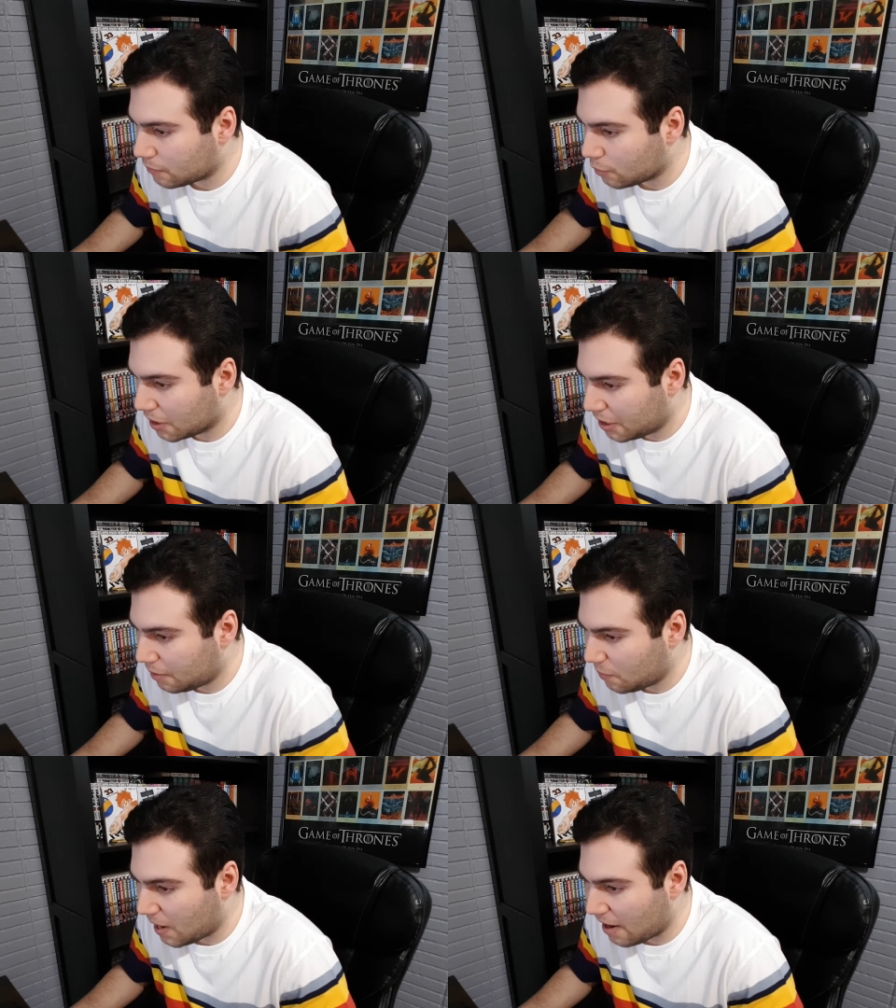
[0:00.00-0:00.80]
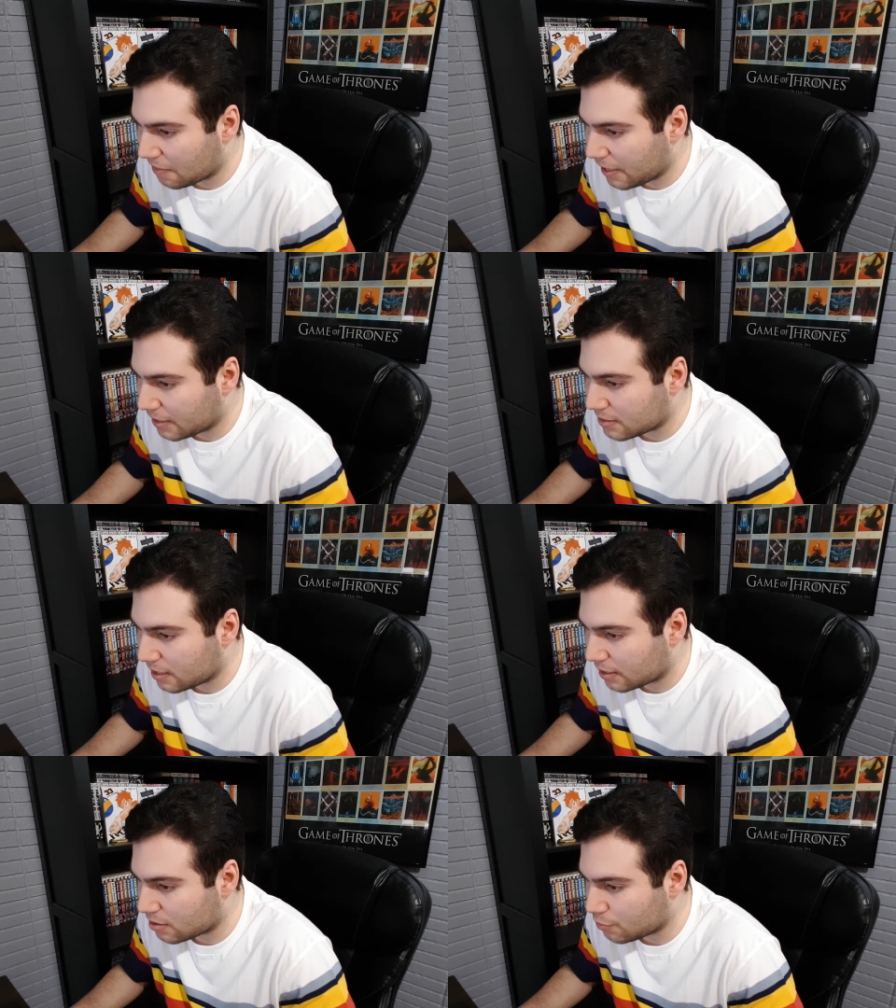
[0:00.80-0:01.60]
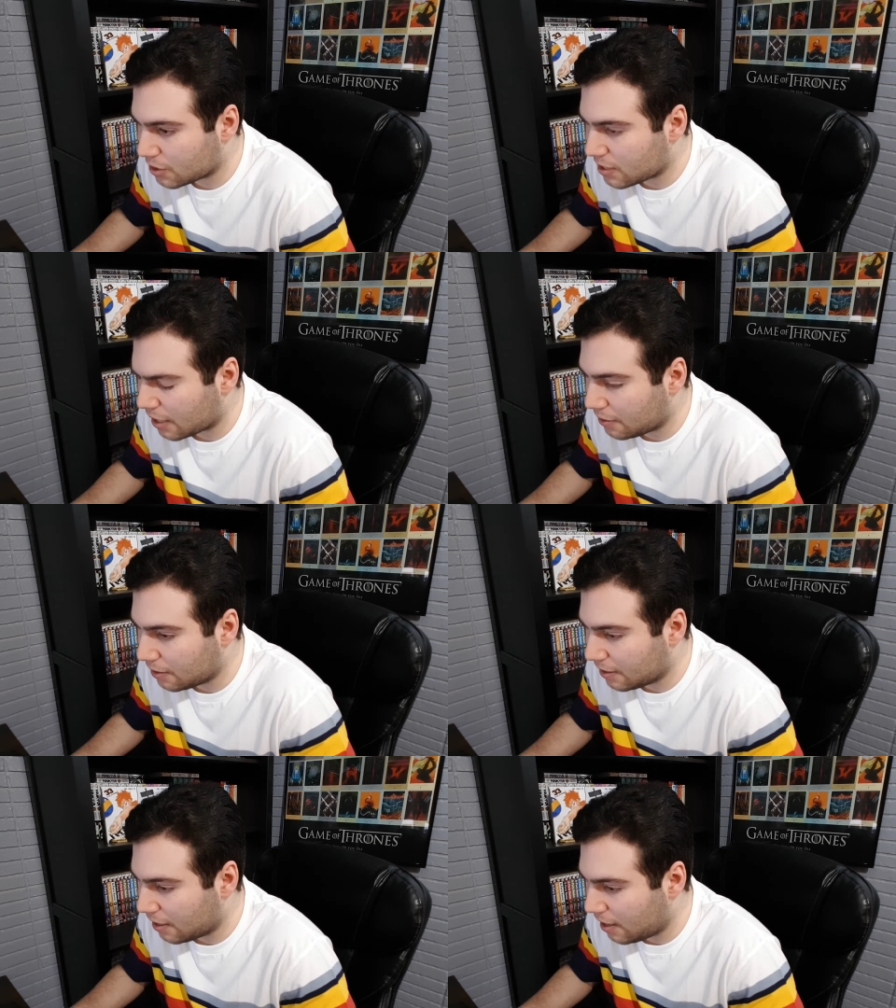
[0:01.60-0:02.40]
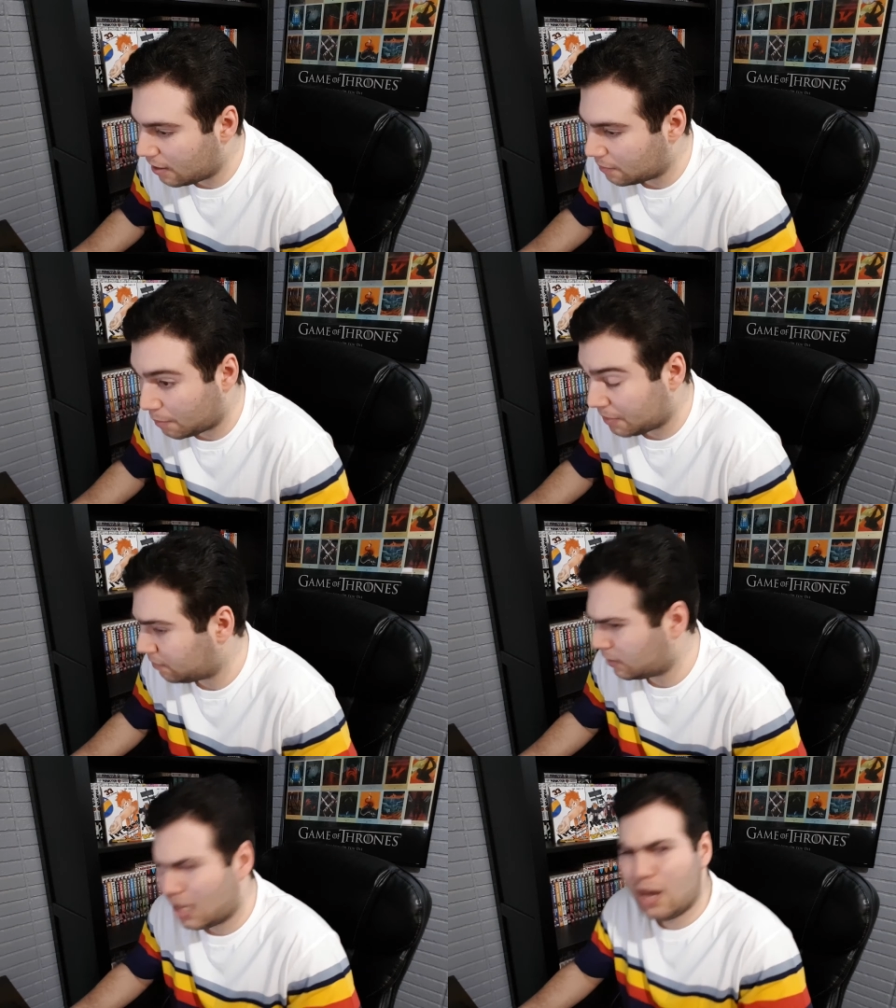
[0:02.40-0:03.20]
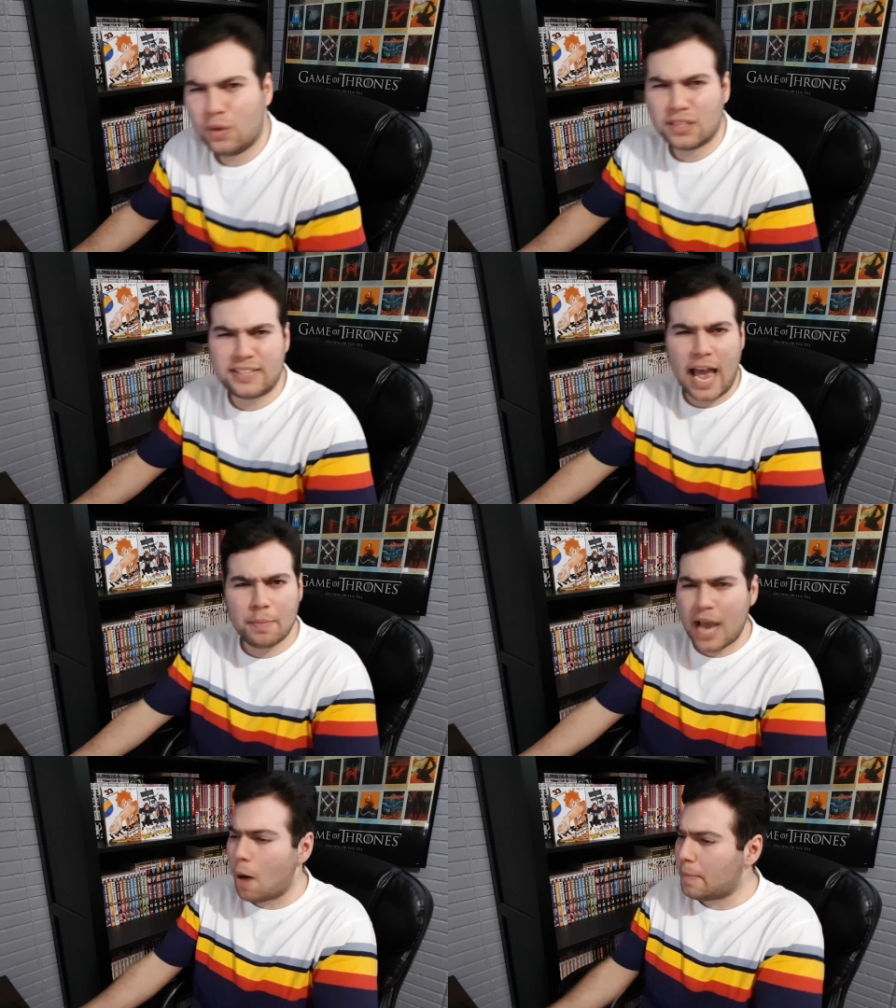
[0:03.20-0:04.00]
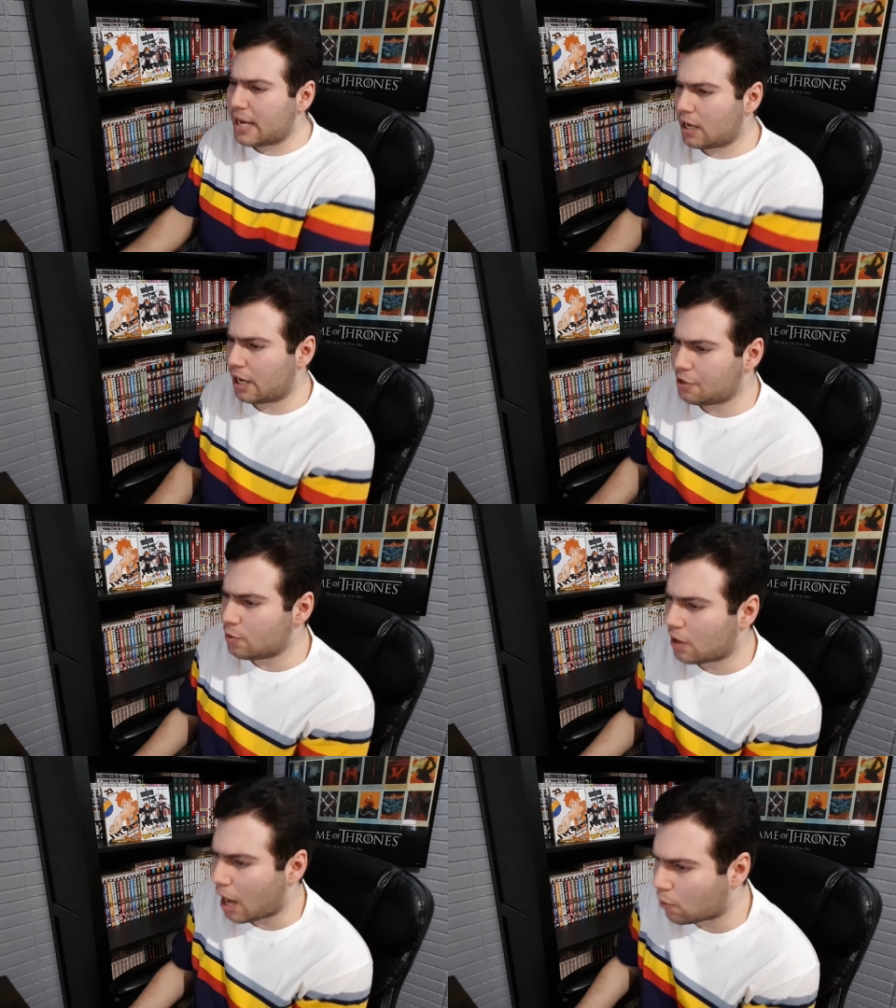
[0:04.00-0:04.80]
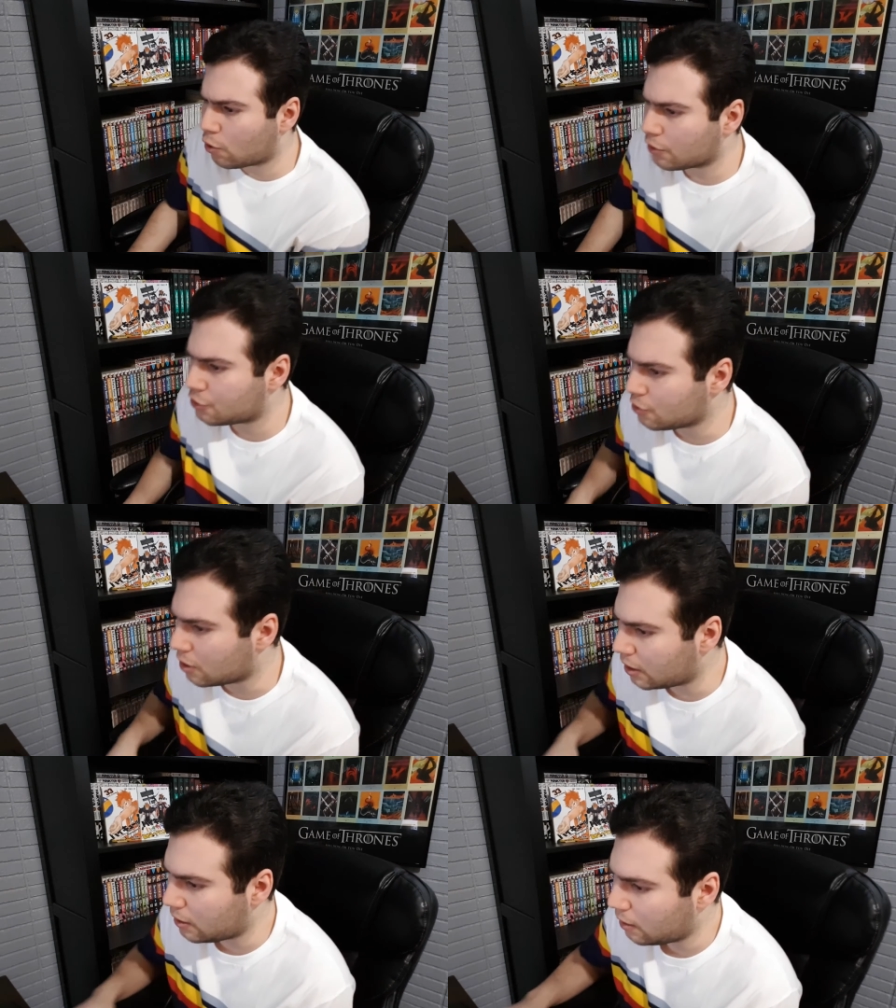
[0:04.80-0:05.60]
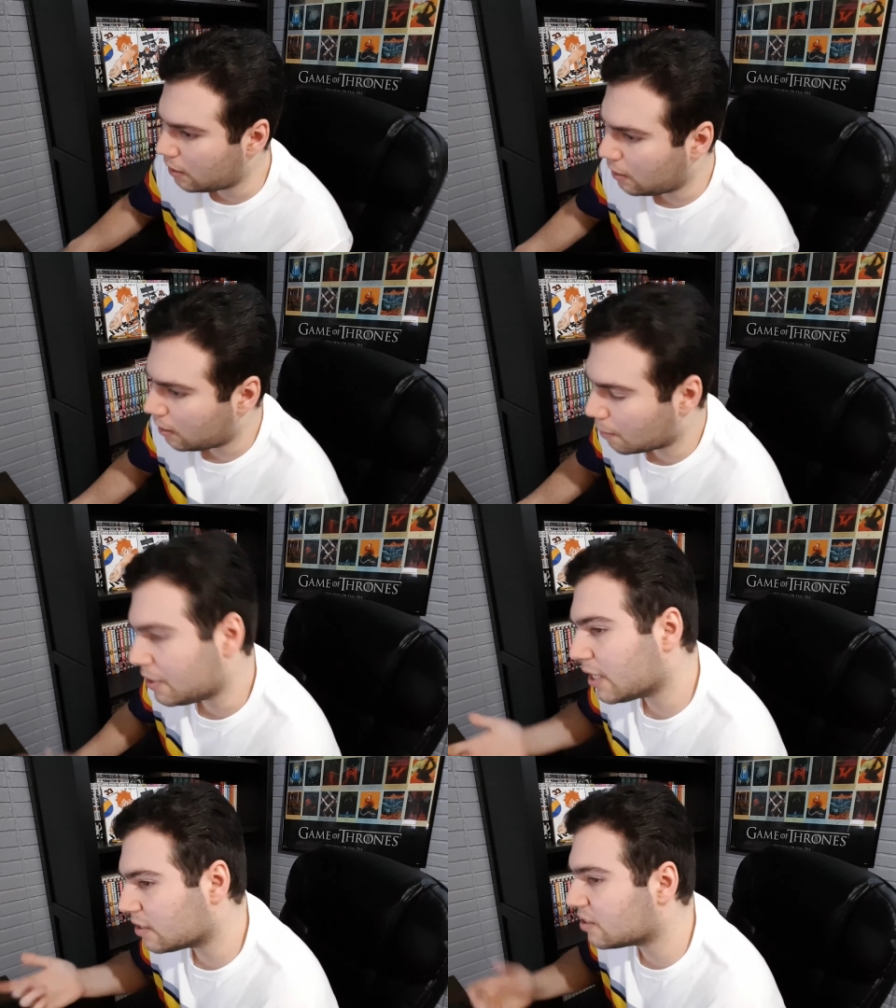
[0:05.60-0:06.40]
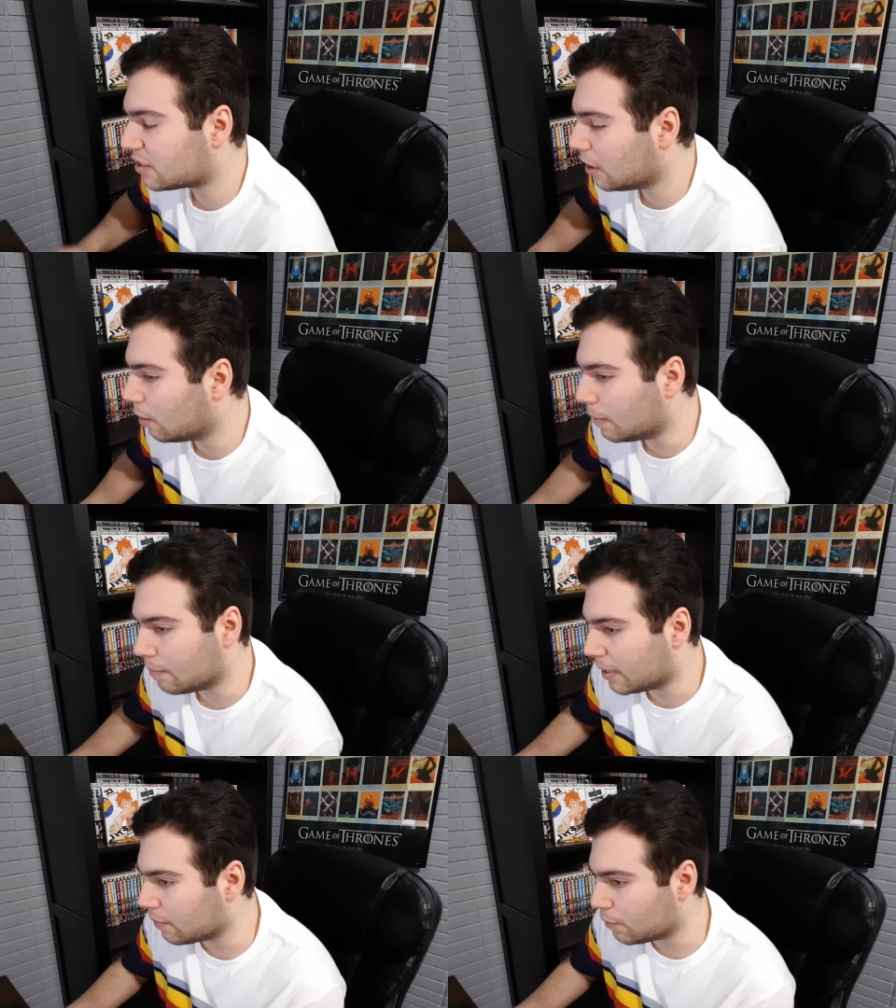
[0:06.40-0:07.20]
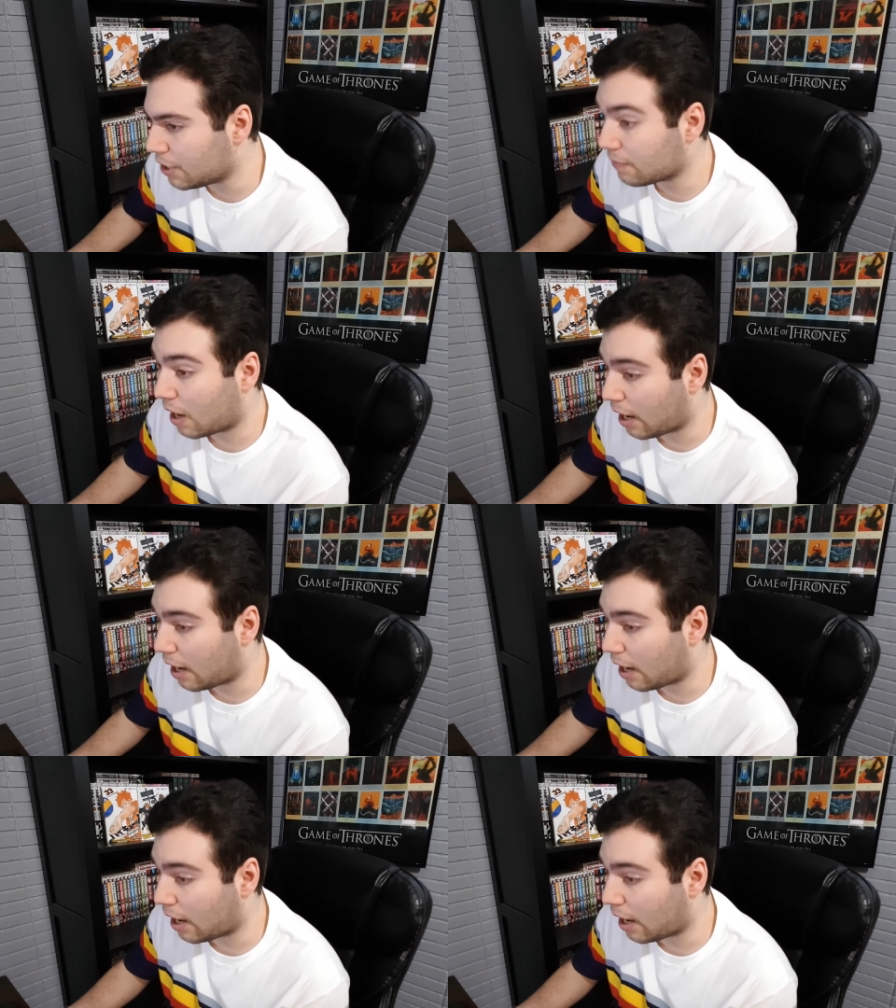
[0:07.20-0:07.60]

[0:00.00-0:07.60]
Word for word: Really? Wow, thanks. I guess I'm just that good, huh? I mean, the damn Yao Ming height you got, of course, you good. I mean, you got the skill, but man, when you have the